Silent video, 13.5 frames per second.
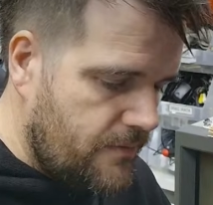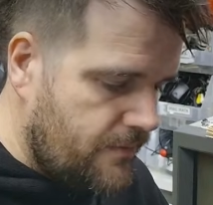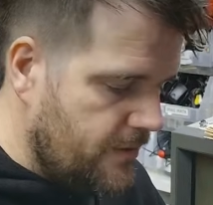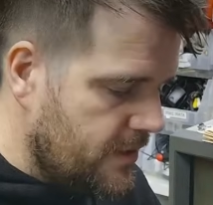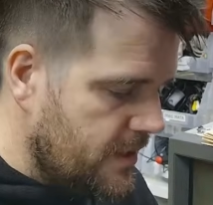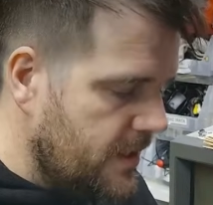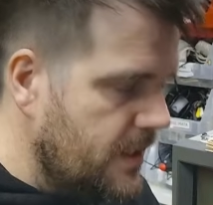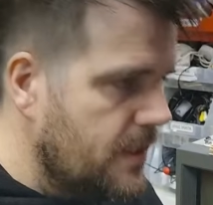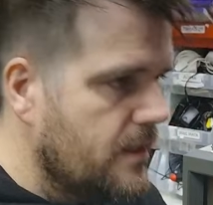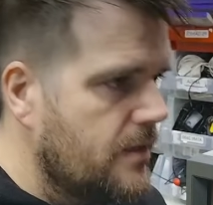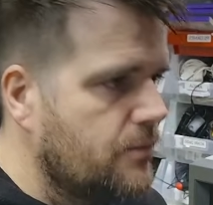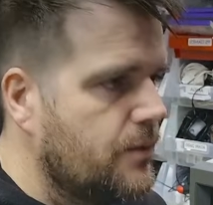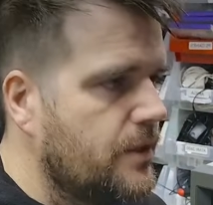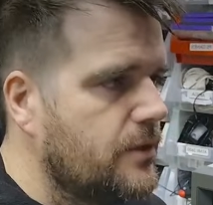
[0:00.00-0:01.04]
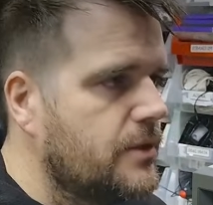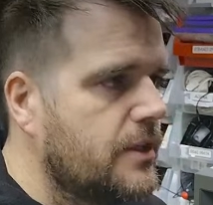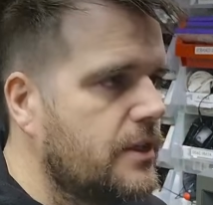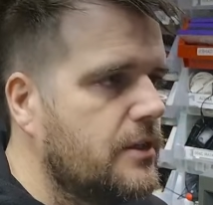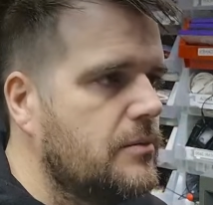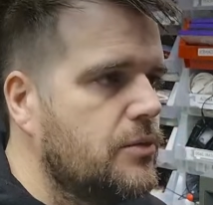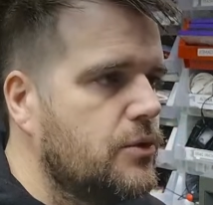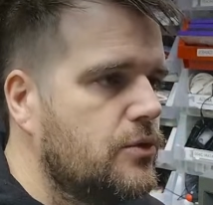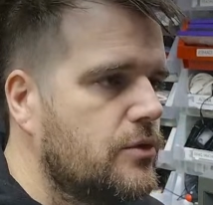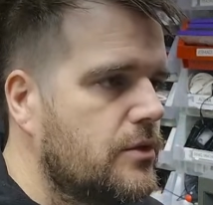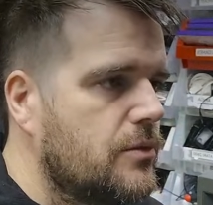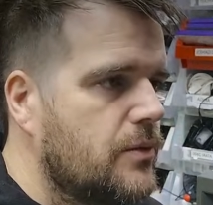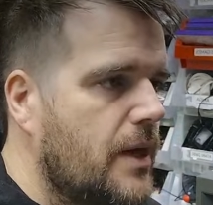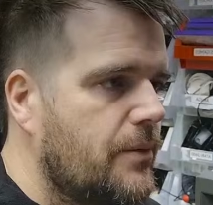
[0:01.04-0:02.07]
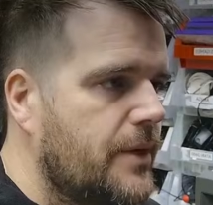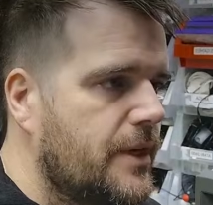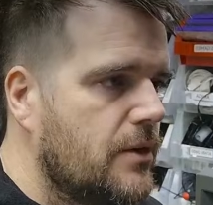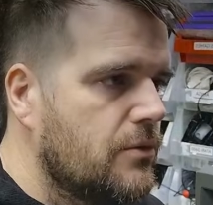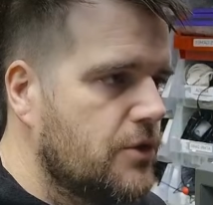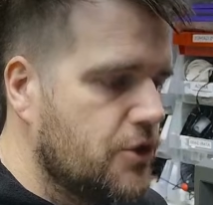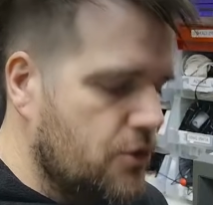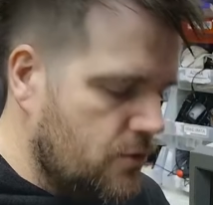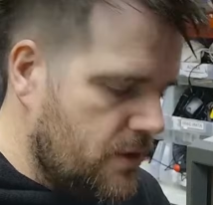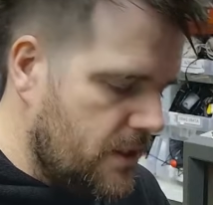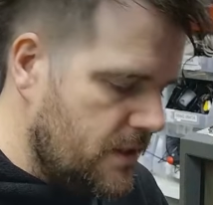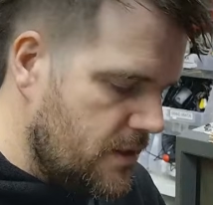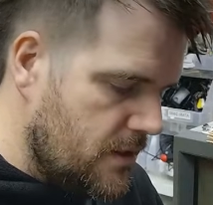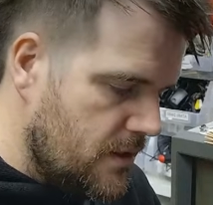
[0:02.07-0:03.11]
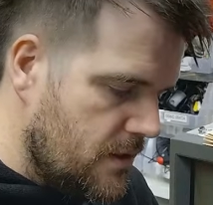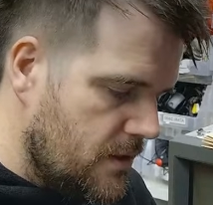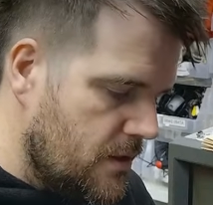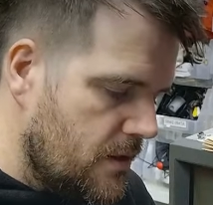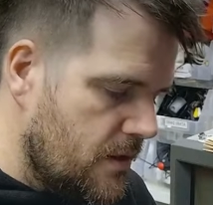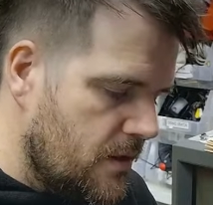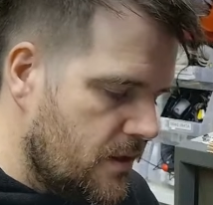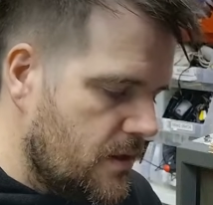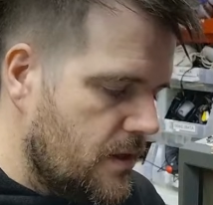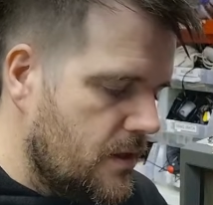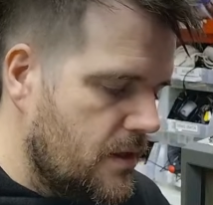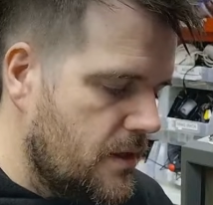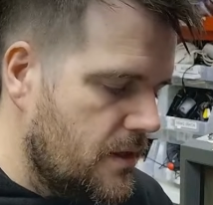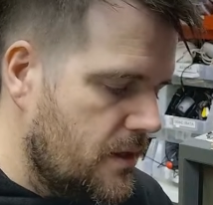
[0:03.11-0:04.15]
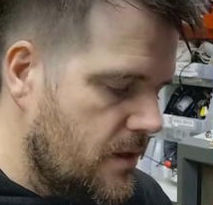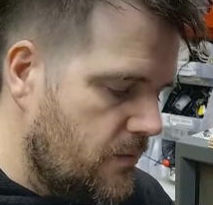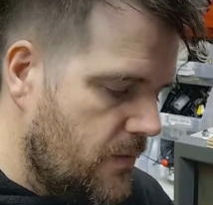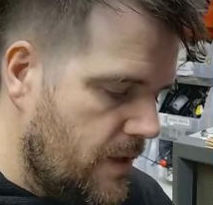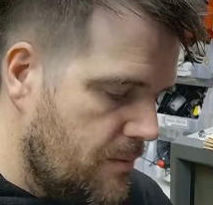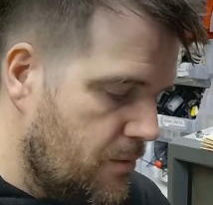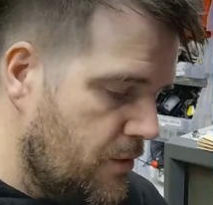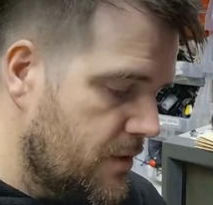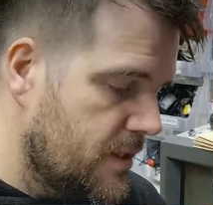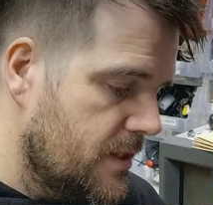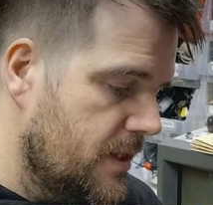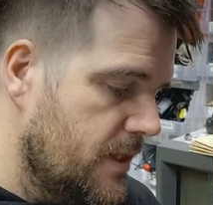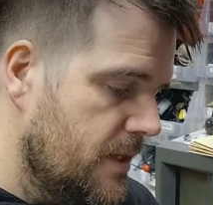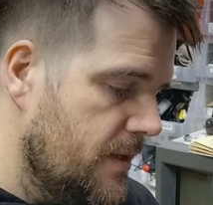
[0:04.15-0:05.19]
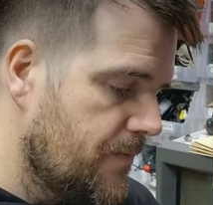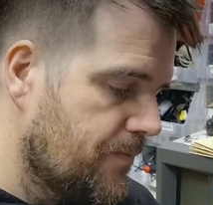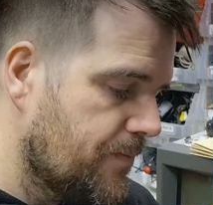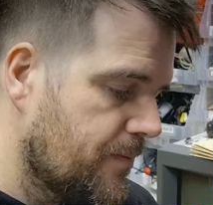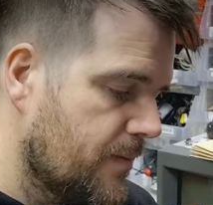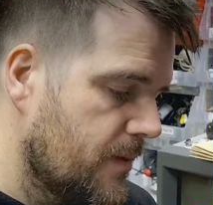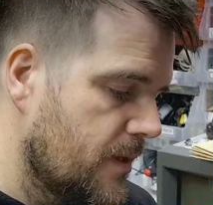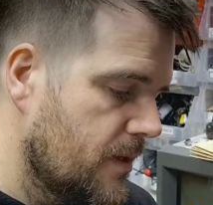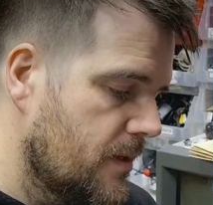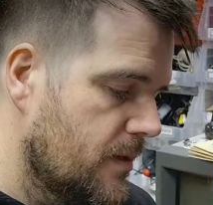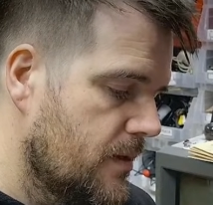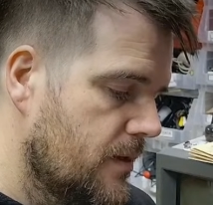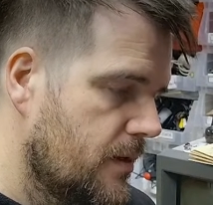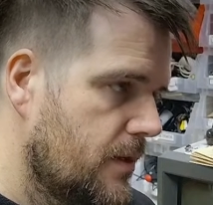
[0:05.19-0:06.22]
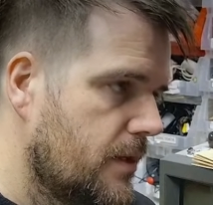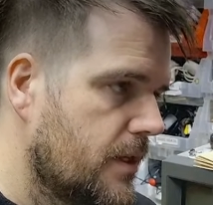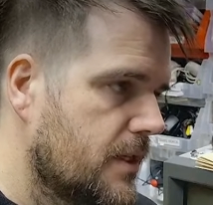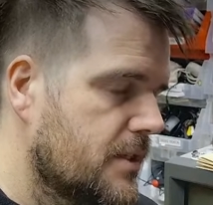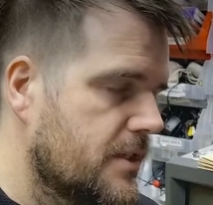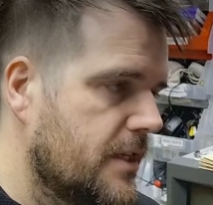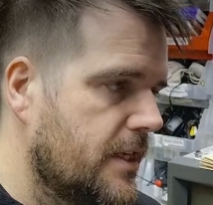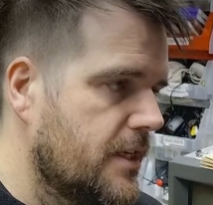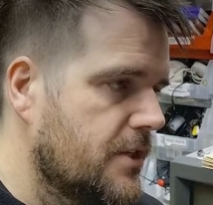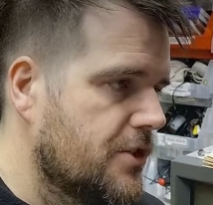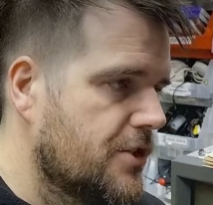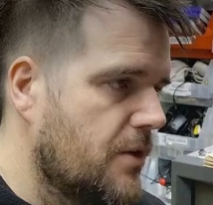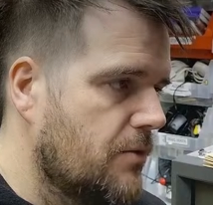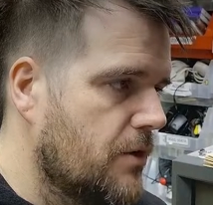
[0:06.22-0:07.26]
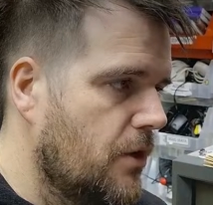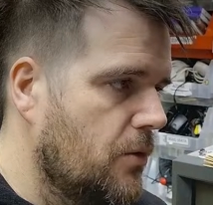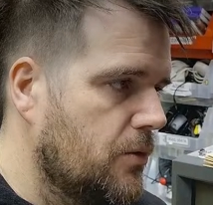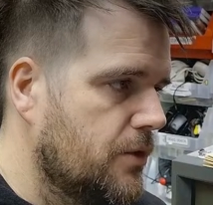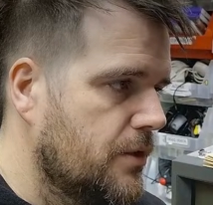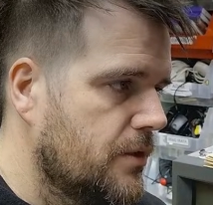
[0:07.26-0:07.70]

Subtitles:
Firstly, if we look at the board where we know the short is, and we point it there, you can see stone cold.